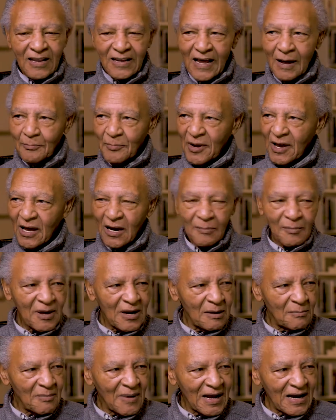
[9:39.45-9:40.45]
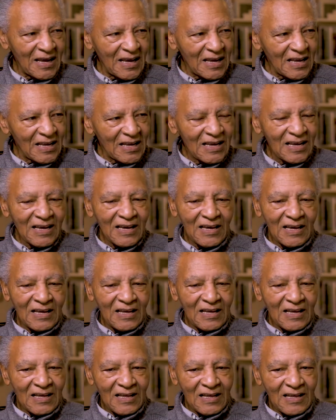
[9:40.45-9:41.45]
He's not paying him any money.
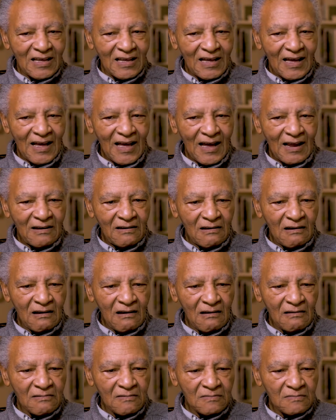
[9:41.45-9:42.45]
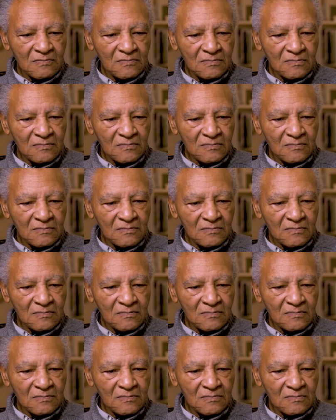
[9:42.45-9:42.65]
And uh,